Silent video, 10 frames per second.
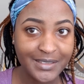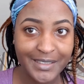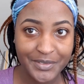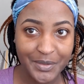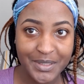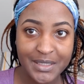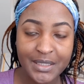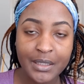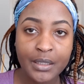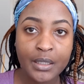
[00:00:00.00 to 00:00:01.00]
as you can
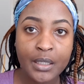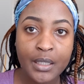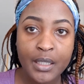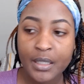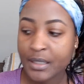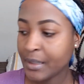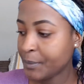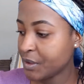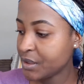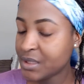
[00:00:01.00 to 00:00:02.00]
see. Then I'm
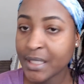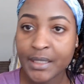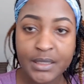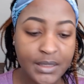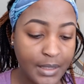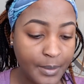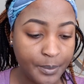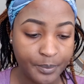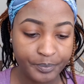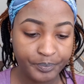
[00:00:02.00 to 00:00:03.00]
gonna take
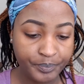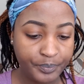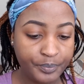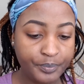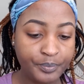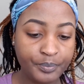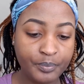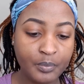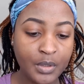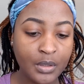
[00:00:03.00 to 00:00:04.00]
some
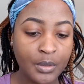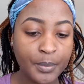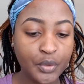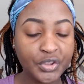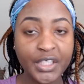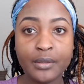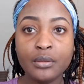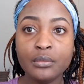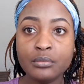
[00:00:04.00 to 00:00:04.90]
brow gel.